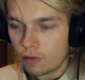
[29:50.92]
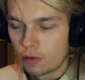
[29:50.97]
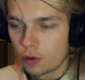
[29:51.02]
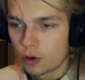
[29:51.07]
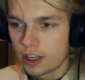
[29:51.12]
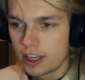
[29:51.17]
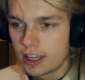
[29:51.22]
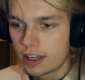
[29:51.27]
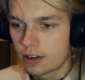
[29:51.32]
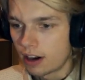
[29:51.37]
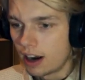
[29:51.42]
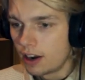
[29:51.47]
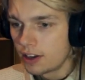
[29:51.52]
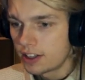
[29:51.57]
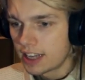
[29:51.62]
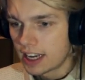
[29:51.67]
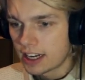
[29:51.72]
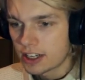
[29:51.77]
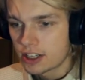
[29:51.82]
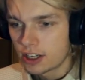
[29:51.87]
For the
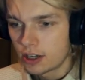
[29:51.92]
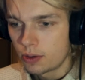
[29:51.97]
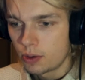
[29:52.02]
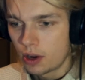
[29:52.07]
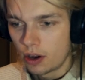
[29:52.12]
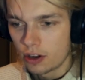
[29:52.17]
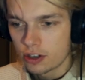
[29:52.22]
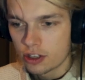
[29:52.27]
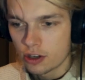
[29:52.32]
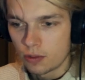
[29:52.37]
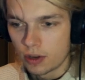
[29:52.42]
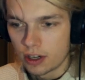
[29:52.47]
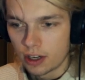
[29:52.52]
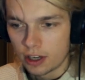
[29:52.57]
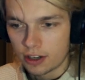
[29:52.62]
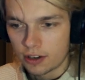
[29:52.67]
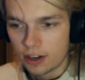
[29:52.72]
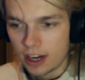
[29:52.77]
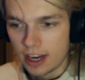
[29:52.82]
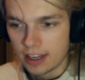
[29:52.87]
ground texture, we also want
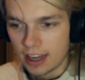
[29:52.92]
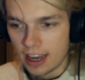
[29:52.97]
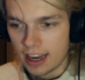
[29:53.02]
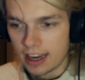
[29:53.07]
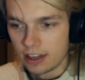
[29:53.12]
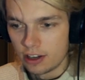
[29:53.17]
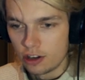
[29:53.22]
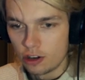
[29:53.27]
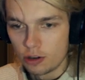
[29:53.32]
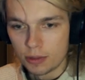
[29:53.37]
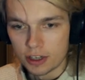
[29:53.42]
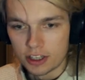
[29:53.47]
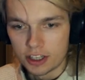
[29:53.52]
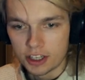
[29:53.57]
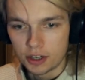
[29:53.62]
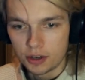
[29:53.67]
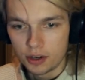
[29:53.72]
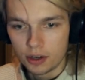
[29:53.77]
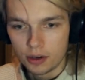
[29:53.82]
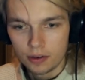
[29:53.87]
to create a new
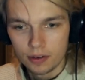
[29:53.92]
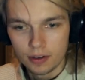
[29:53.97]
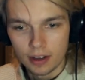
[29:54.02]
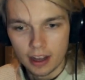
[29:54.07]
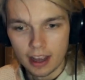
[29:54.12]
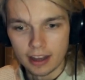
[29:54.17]
material.